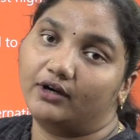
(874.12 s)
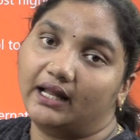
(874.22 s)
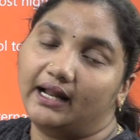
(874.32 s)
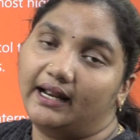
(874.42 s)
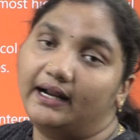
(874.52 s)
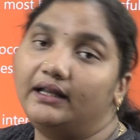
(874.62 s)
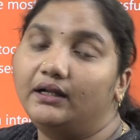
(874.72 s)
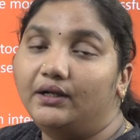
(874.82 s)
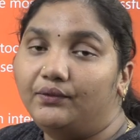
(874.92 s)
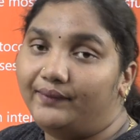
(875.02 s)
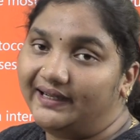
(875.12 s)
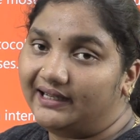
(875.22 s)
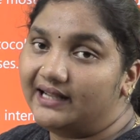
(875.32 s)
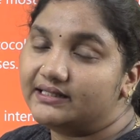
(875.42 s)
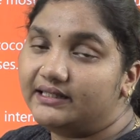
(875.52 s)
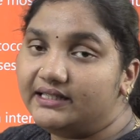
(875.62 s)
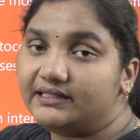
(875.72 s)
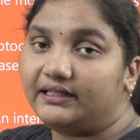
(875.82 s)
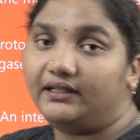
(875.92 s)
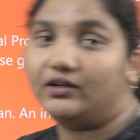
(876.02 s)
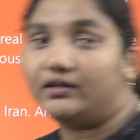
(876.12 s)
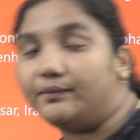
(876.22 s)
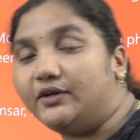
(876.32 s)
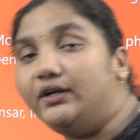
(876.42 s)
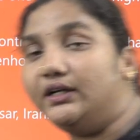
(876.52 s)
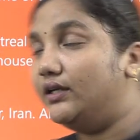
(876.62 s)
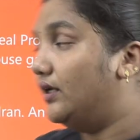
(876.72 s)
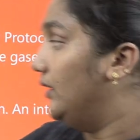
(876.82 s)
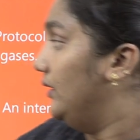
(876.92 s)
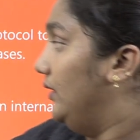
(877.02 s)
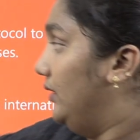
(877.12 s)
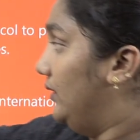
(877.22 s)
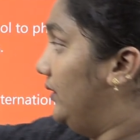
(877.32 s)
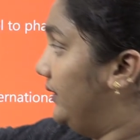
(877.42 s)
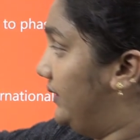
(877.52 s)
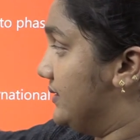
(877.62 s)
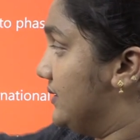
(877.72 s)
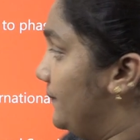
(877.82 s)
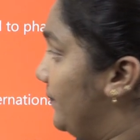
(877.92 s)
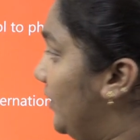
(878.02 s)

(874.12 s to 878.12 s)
fauna and wetlands. These three are about this.